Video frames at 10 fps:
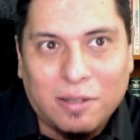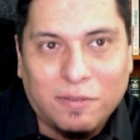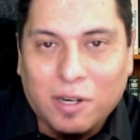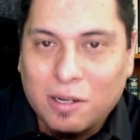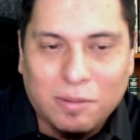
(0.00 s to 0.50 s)

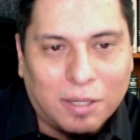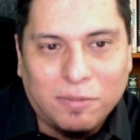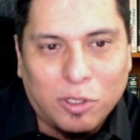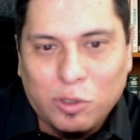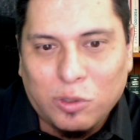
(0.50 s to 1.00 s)
of
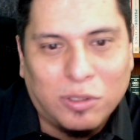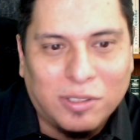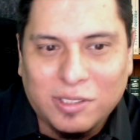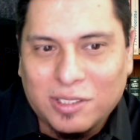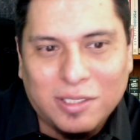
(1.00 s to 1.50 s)
of
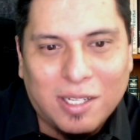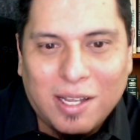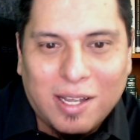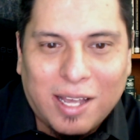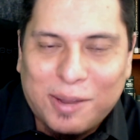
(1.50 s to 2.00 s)
kungs
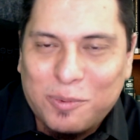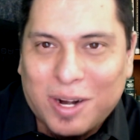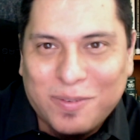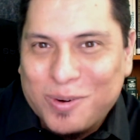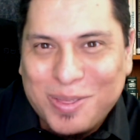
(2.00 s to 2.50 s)
and
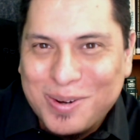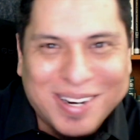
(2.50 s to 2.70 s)
whatever other